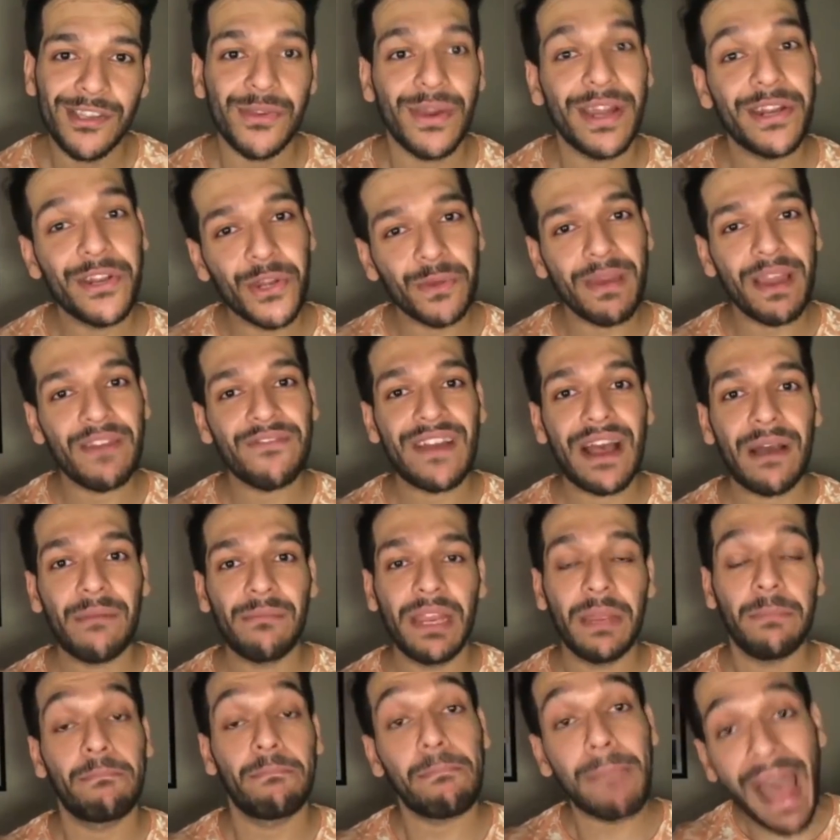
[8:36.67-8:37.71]
So I took my
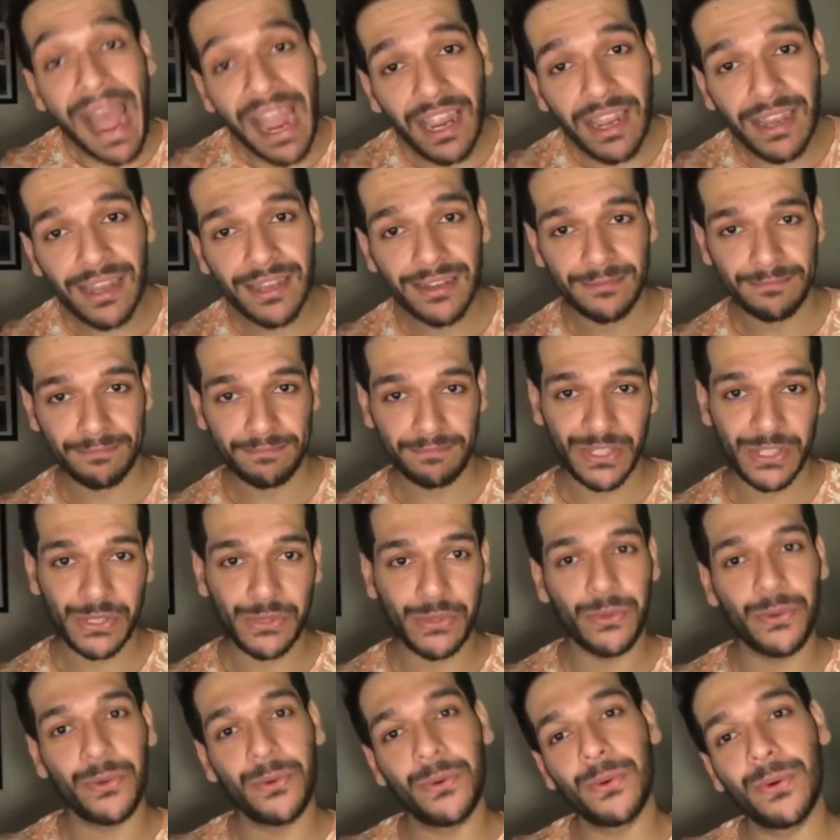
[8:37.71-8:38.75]
family back
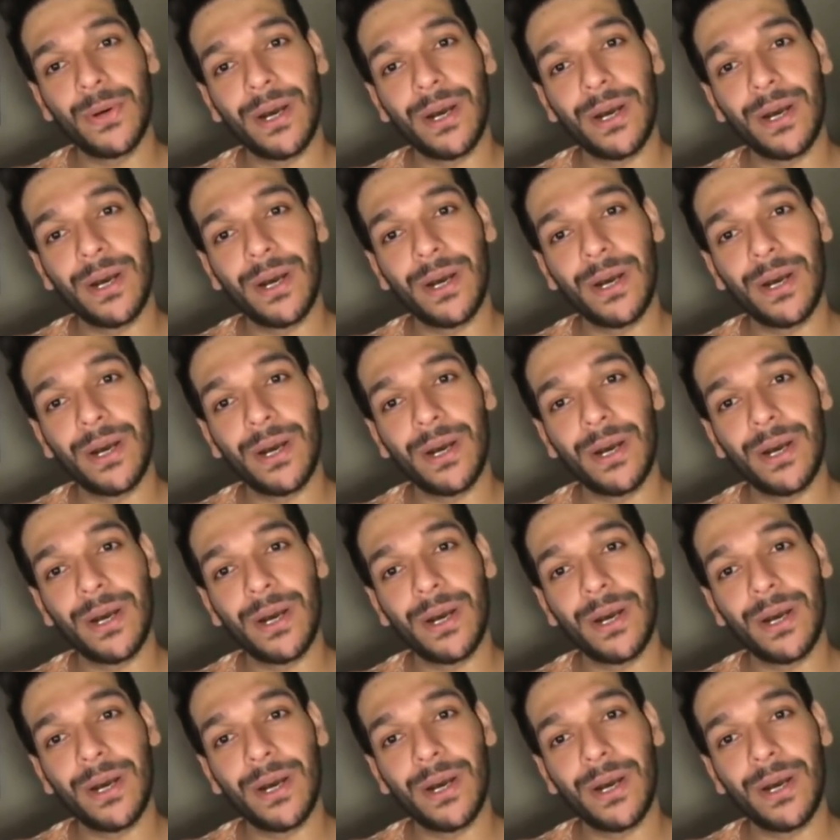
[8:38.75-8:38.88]
to